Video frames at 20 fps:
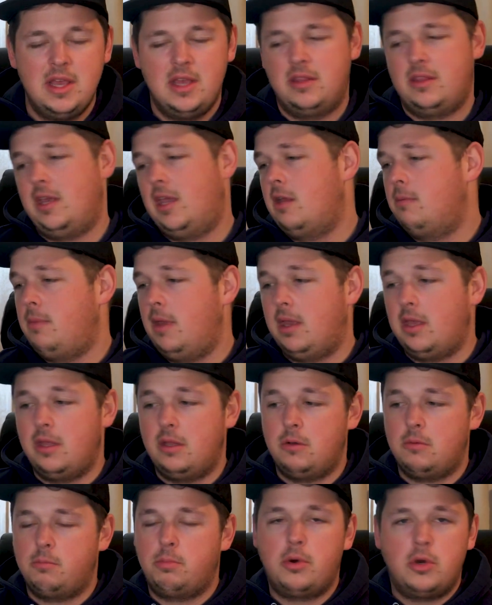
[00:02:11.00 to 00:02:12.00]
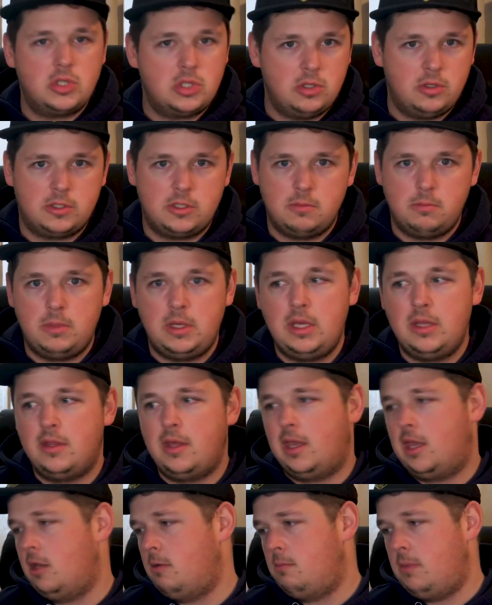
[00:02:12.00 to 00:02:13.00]
They can make it personal to me.
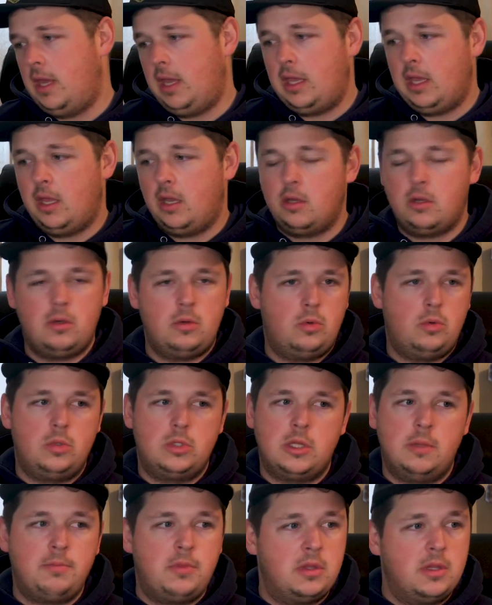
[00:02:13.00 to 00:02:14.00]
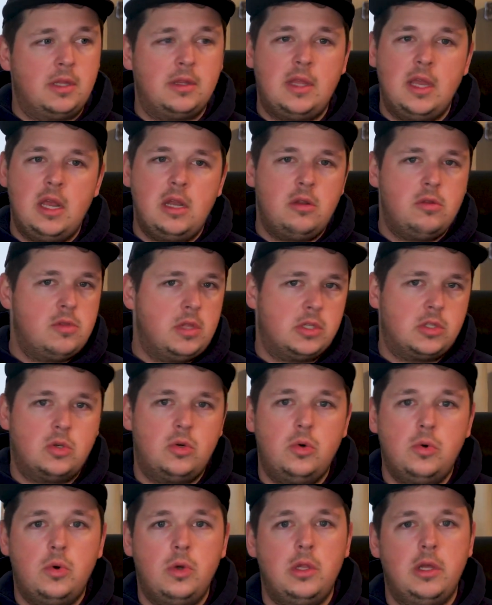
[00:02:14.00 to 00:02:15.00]
They can make it something that they do that's
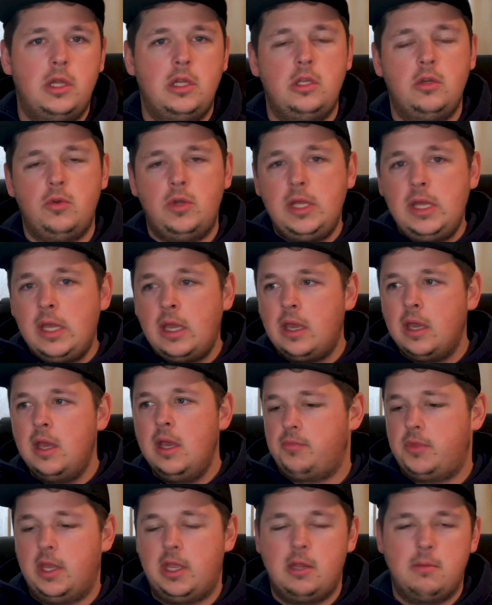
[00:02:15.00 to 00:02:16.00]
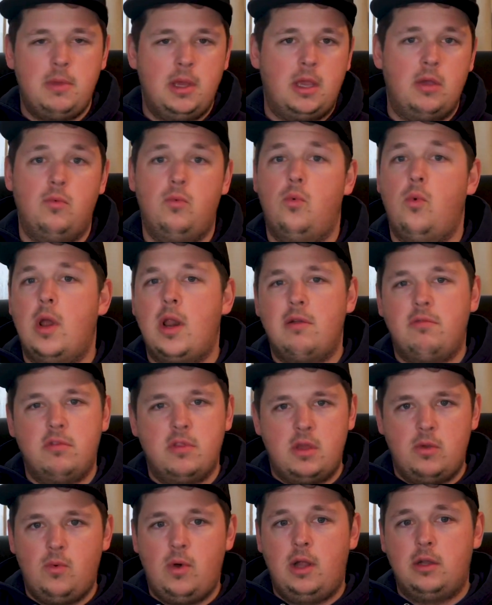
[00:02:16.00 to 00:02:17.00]
cool and unique. They can make it whatever
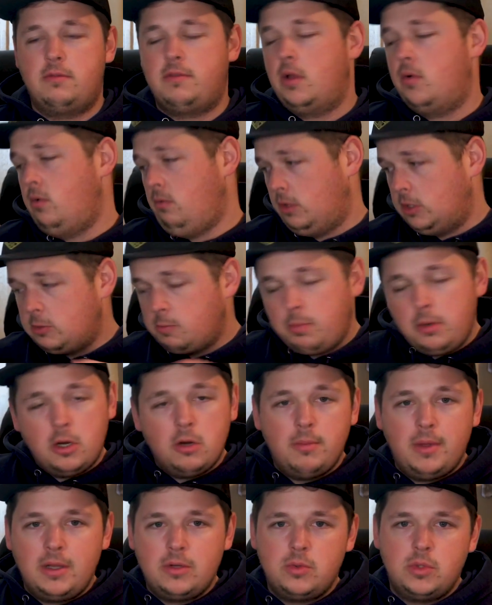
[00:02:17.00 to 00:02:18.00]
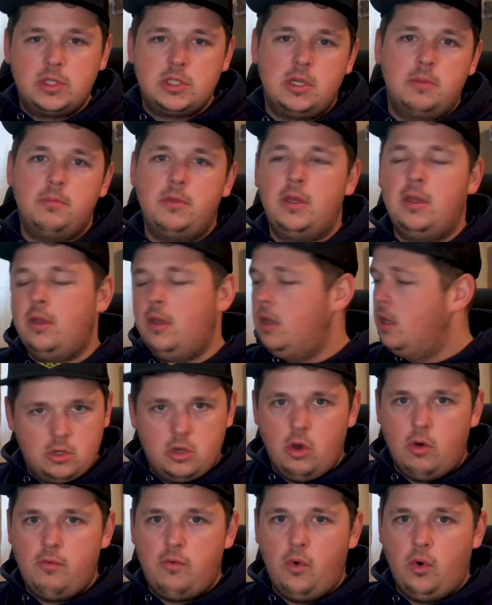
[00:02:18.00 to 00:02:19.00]
they want. If they want to experiment with something,
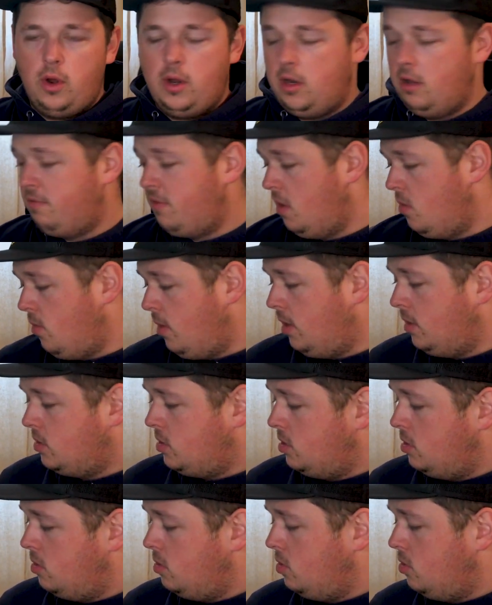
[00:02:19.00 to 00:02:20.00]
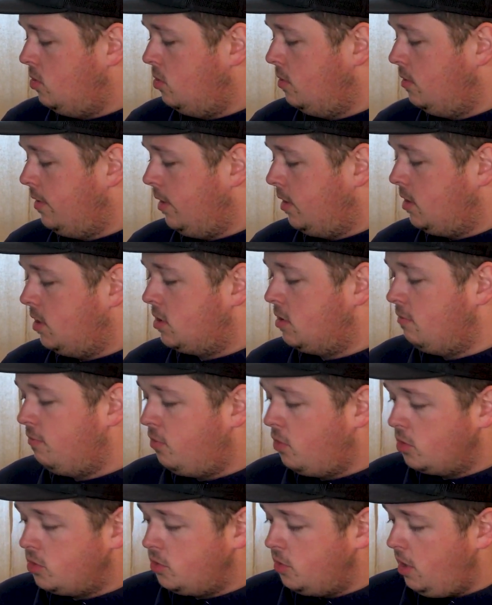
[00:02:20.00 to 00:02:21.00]
go for it. If they want to, like this
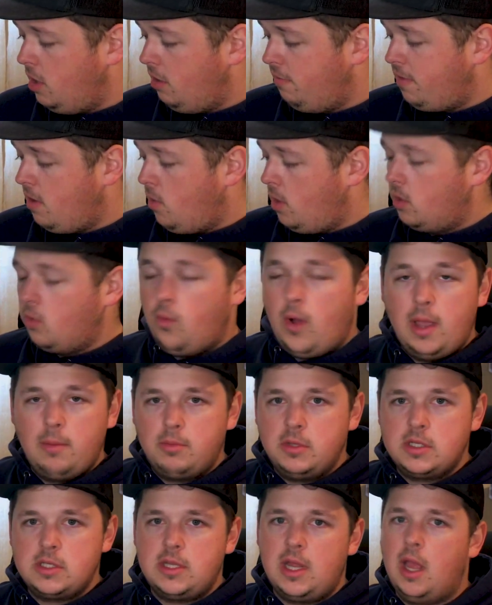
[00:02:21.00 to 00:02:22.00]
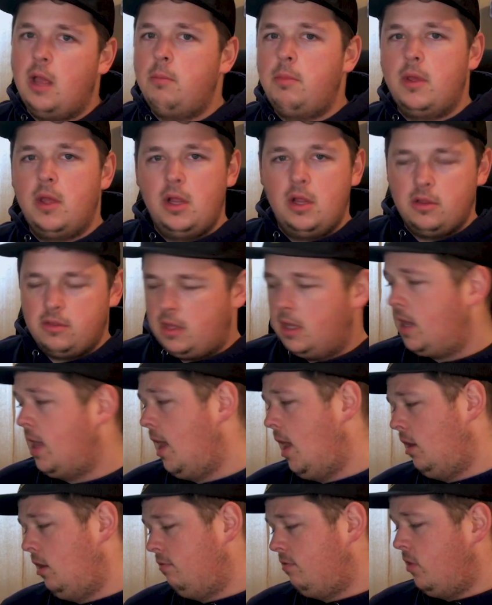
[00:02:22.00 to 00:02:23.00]
Enforcer here, if they want to wipe the stamp, they
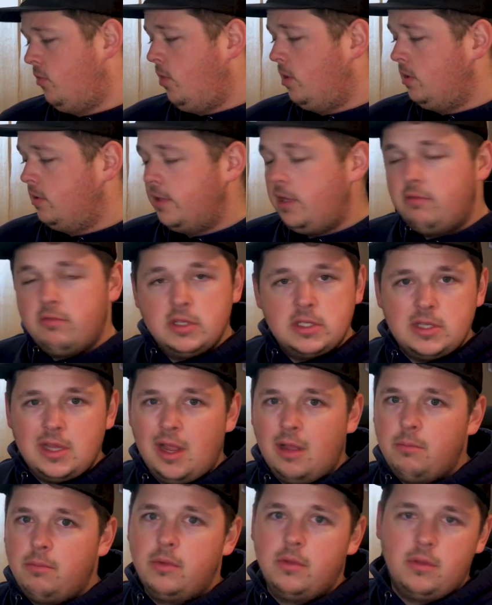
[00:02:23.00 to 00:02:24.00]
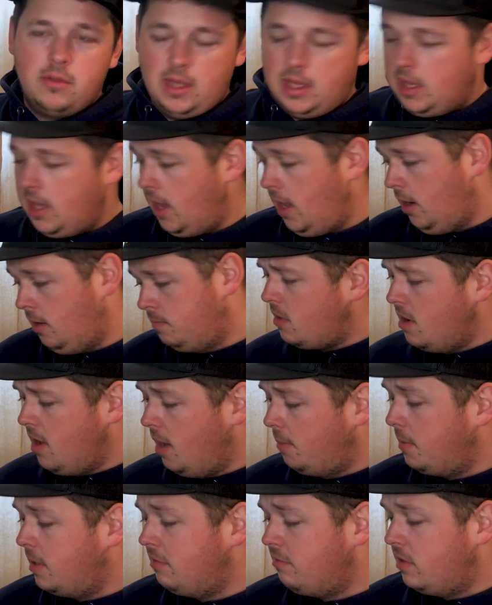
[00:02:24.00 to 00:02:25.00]
can. If they want to leave the stamp, they can.
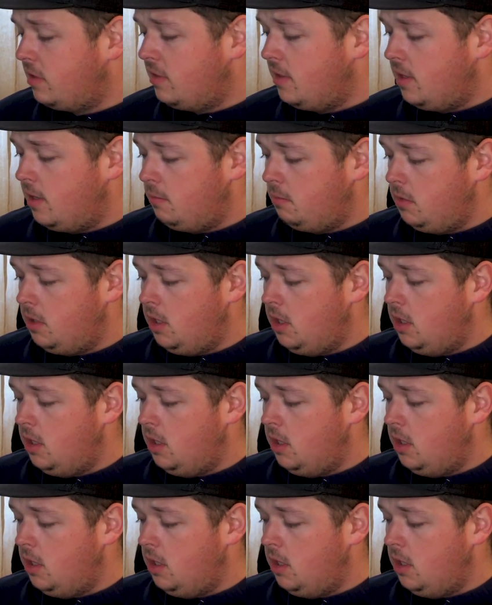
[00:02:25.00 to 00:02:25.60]
I'm giving them